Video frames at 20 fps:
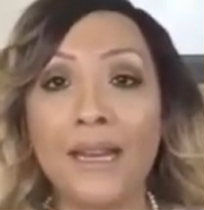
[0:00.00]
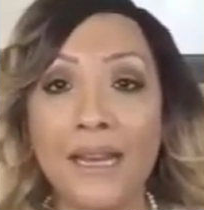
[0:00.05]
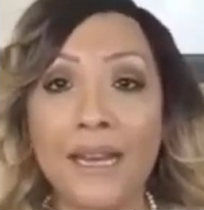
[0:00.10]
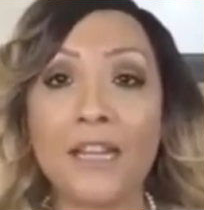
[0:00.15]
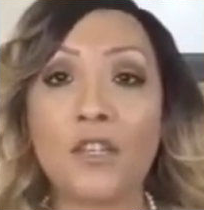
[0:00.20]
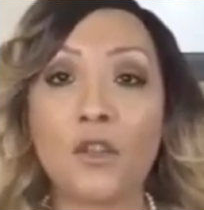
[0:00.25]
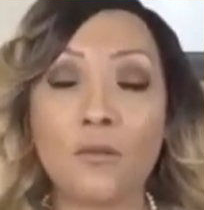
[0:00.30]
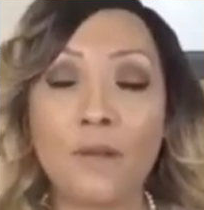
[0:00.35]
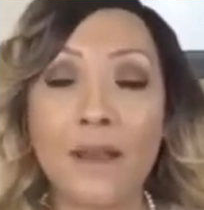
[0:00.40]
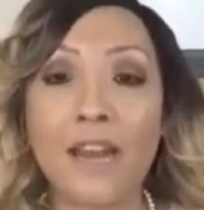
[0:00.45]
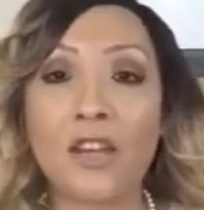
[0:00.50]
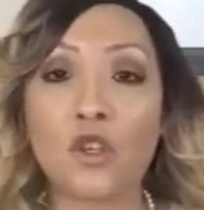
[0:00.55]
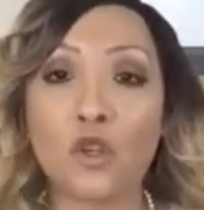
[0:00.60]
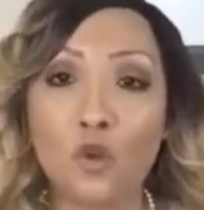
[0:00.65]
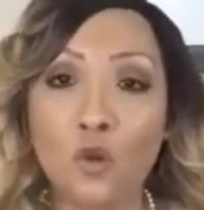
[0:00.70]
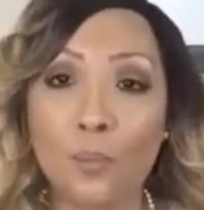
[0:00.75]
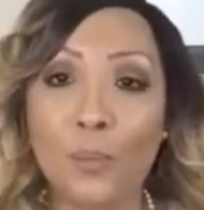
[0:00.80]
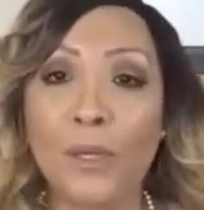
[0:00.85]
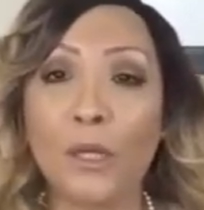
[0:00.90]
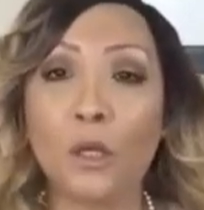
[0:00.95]
I'm
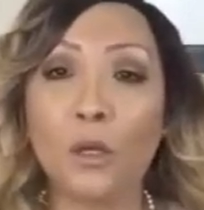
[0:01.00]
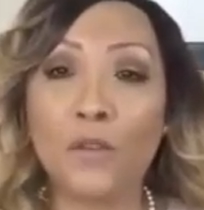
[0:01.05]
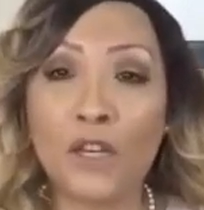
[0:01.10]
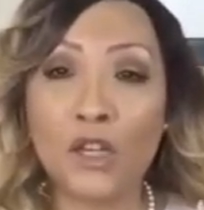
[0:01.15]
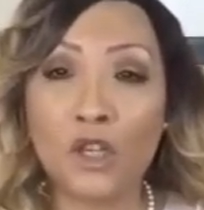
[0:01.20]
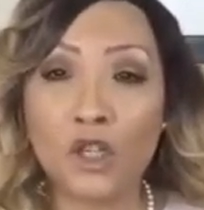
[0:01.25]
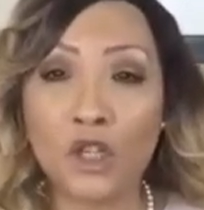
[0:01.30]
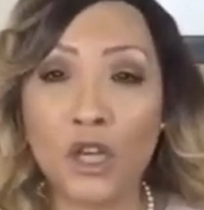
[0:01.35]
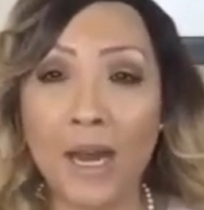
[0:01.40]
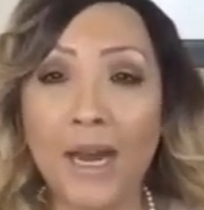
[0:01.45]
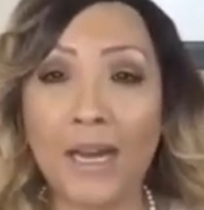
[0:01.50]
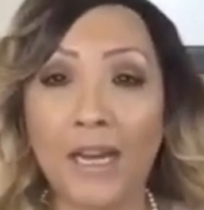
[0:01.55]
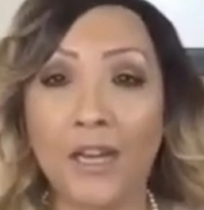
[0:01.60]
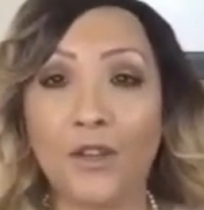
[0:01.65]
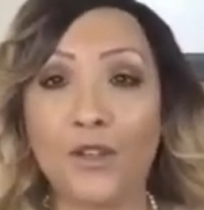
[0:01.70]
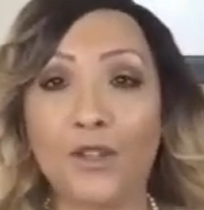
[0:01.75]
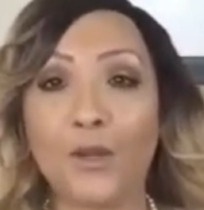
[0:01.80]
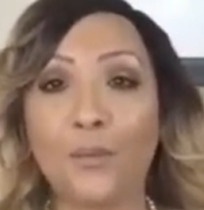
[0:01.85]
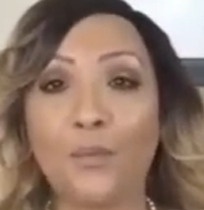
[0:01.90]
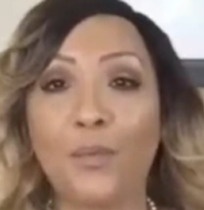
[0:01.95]
explaining to the secured
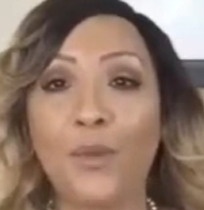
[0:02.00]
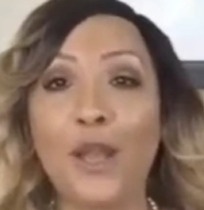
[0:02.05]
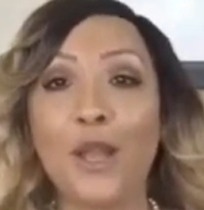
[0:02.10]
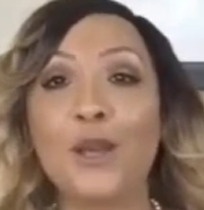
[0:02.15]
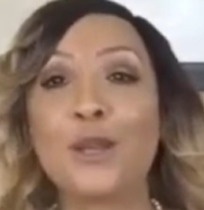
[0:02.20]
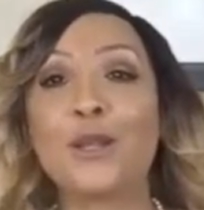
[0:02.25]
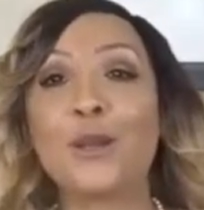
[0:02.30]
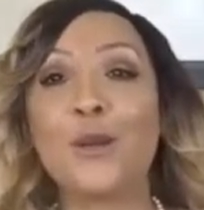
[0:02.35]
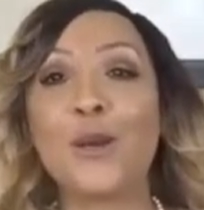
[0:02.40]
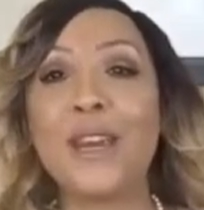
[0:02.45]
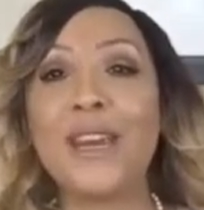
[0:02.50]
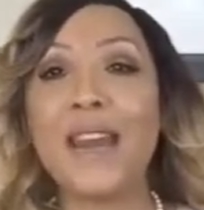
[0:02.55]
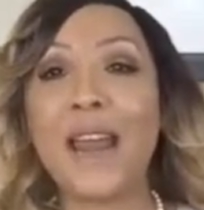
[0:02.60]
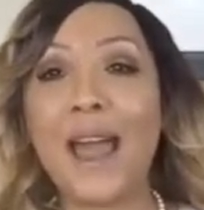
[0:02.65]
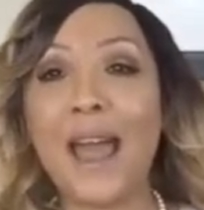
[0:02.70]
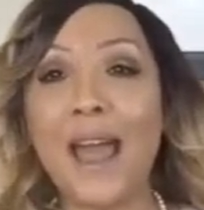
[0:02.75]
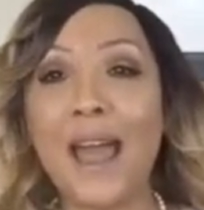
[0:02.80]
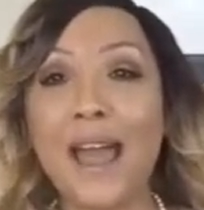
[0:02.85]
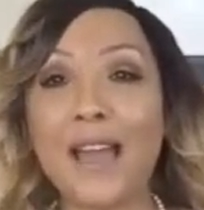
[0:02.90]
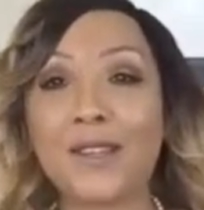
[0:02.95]
entrepreneurs that this
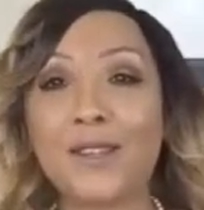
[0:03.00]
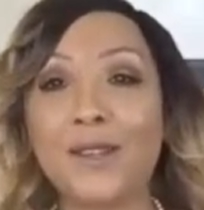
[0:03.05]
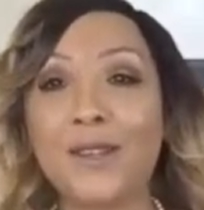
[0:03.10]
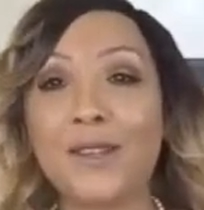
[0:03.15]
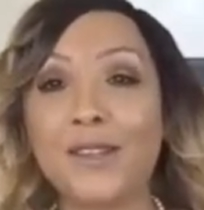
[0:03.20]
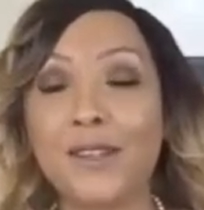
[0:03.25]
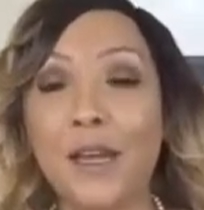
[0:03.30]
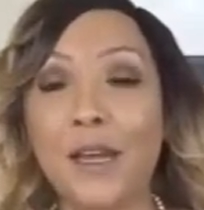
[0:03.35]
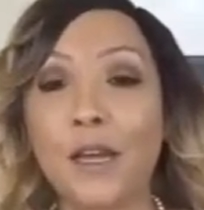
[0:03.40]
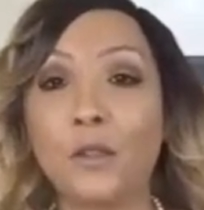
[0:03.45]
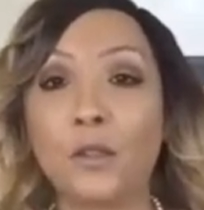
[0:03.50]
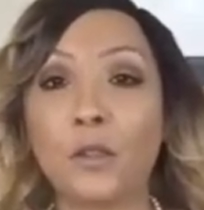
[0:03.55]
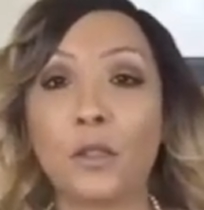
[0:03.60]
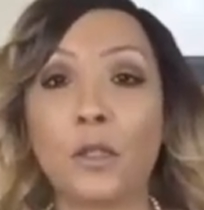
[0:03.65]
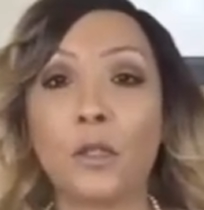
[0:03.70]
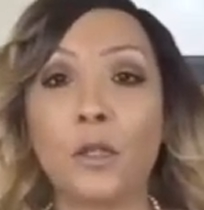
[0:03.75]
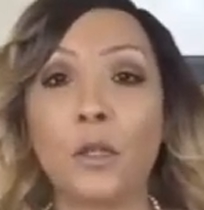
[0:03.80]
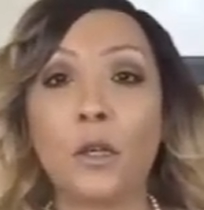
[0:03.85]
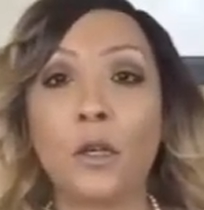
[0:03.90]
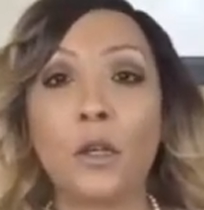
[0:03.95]
man who's selling a
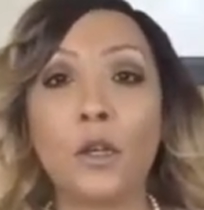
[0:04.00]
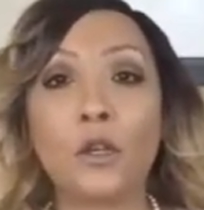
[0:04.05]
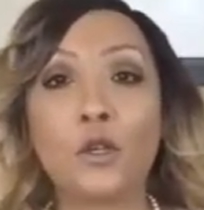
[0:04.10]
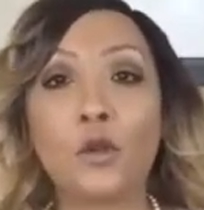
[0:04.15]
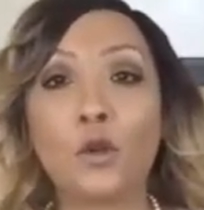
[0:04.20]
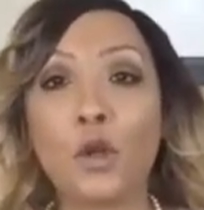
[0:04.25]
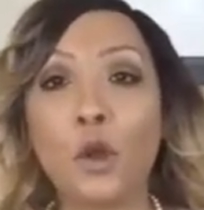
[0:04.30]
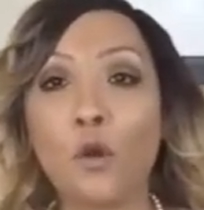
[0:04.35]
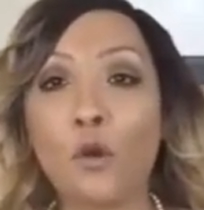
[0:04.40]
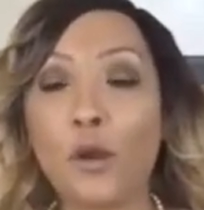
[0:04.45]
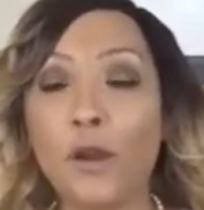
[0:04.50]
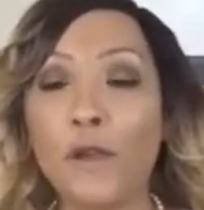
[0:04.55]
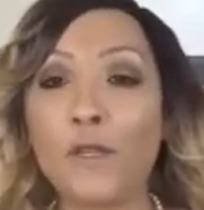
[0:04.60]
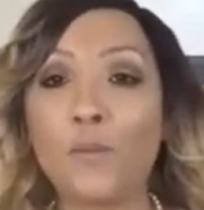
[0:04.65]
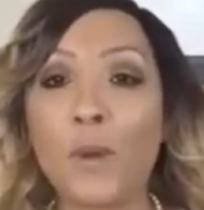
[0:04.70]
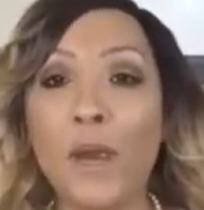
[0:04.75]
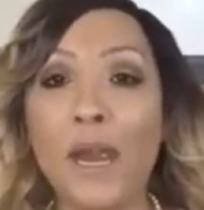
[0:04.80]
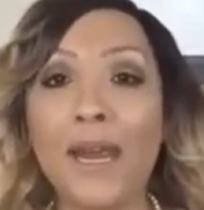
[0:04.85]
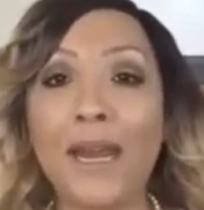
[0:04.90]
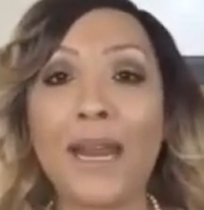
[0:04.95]
property
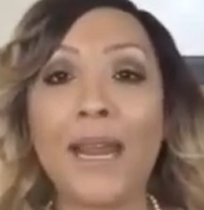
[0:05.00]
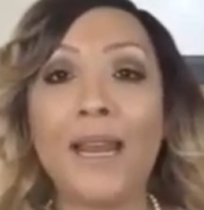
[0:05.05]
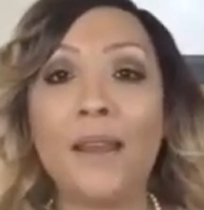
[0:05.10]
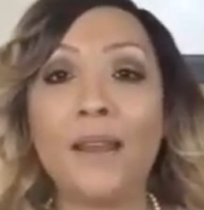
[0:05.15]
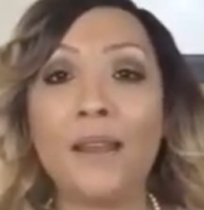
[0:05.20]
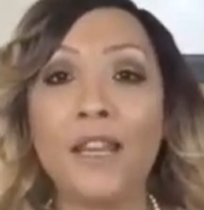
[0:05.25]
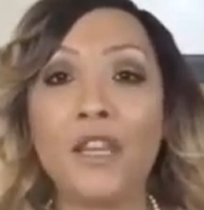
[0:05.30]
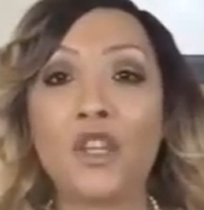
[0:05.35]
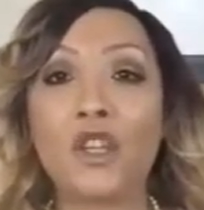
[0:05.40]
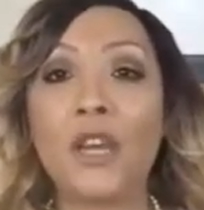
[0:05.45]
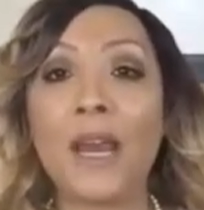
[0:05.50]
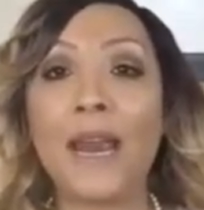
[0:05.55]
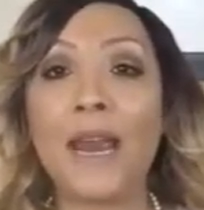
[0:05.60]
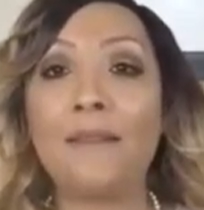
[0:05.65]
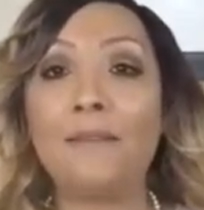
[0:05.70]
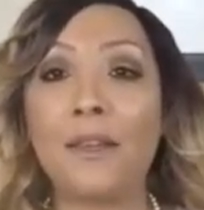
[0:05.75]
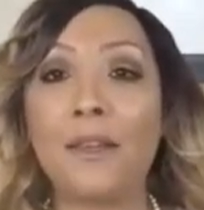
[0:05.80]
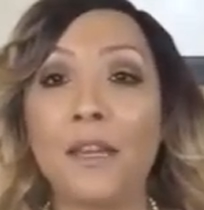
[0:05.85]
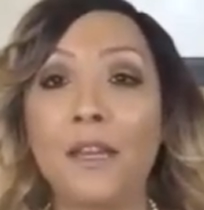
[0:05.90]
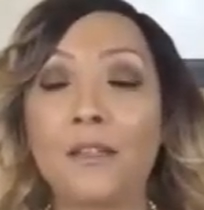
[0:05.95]
gave my
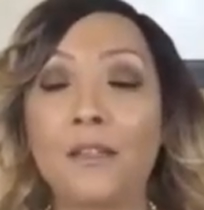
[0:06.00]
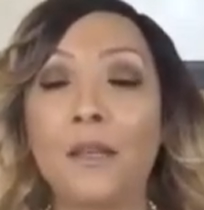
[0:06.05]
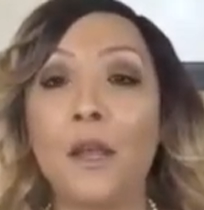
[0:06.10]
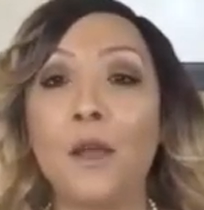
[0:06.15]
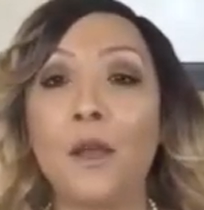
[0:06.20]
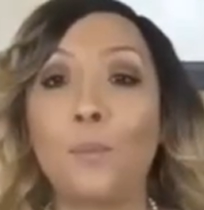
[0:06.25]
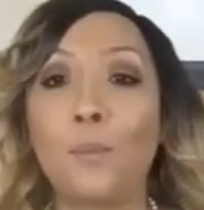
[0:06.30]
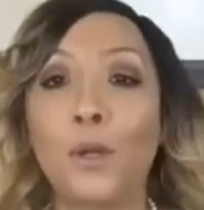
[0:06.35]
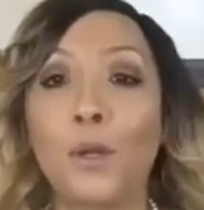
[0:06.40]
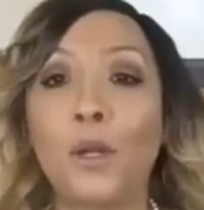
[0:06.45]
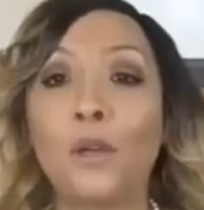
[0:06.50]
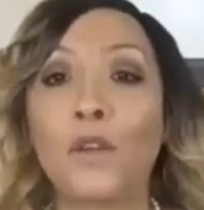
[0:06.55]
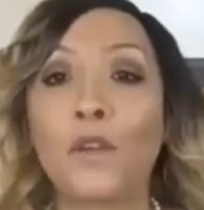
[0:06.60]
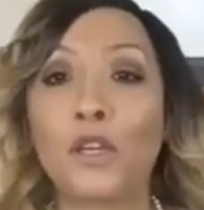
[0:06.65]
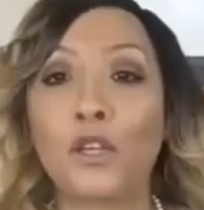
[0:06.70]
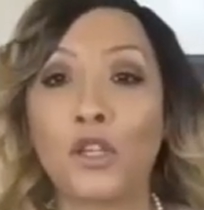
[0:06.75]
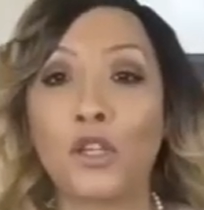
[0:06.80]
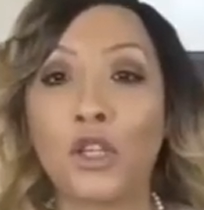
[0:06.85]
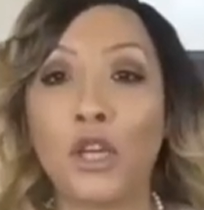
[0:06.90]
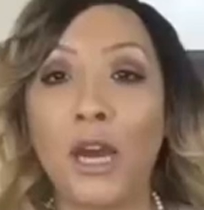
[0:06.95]
client an exchange, a bill of
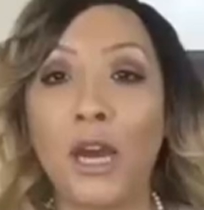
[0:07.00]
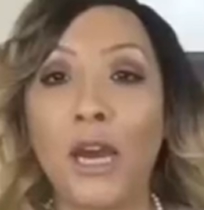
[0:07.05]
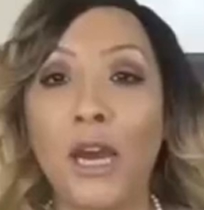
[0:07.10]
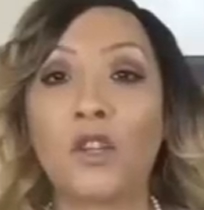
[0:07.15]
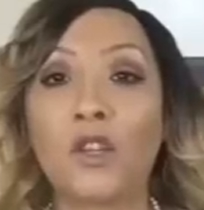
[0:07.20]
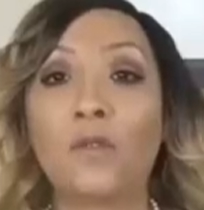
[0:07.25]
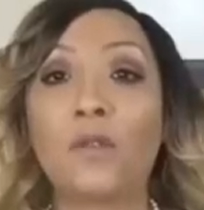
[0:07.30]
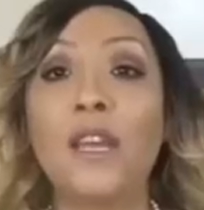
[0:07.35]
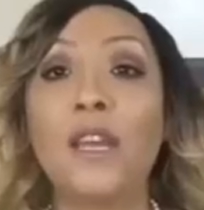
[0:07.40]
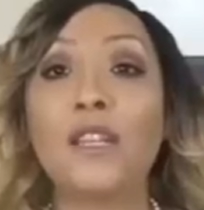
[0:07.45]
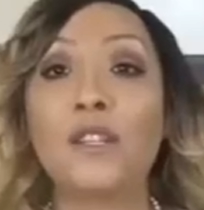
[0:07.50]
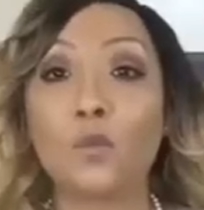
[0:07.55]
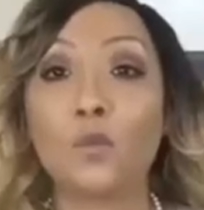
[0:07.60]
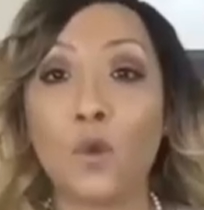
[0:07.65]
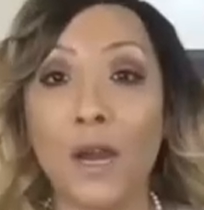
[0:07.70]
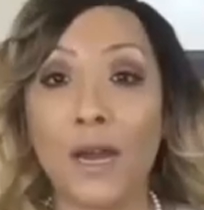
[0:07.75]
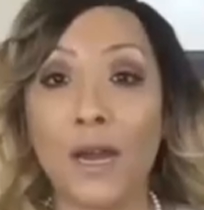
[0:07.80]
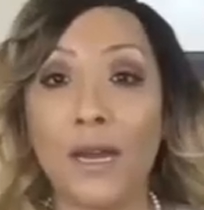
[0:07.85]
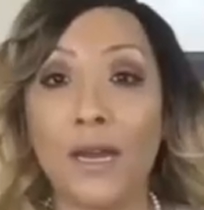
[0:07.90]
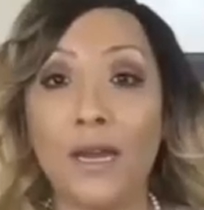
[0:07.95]
exchange where he's supposed to
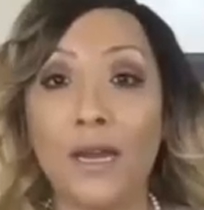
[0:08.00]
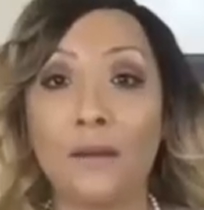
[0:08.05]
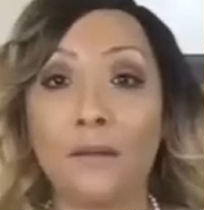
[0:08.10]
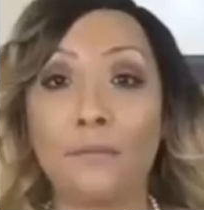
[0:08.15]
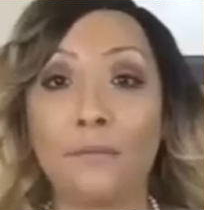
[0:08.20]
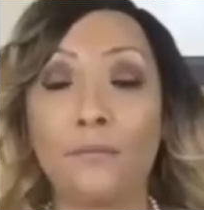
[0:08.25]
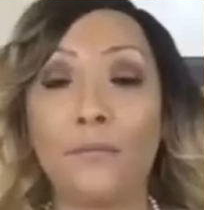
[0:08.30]
be selling property.